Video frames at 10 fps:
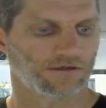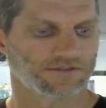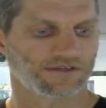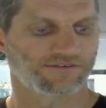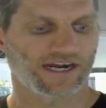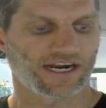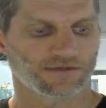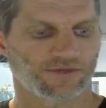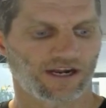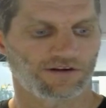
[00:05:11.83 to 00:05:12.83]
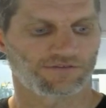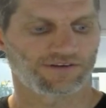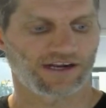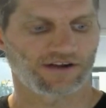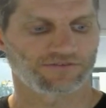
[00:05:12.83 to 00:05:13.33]
divided by
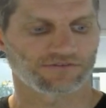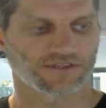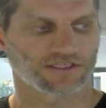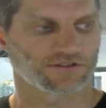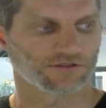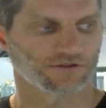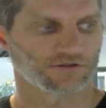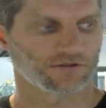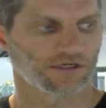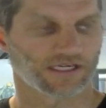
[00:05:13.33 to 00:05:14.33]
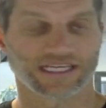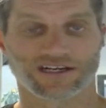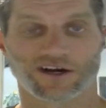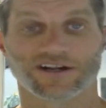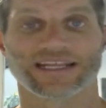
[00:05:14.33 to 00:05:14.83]
552, again,
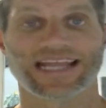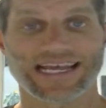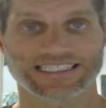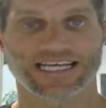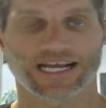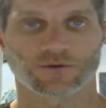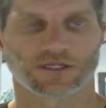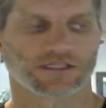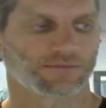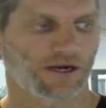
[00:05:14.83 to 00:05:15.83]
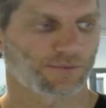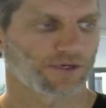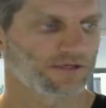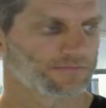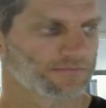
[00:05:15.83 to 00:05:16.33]
our net equity in the
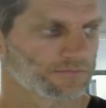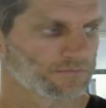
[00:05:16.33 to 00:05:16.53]
property,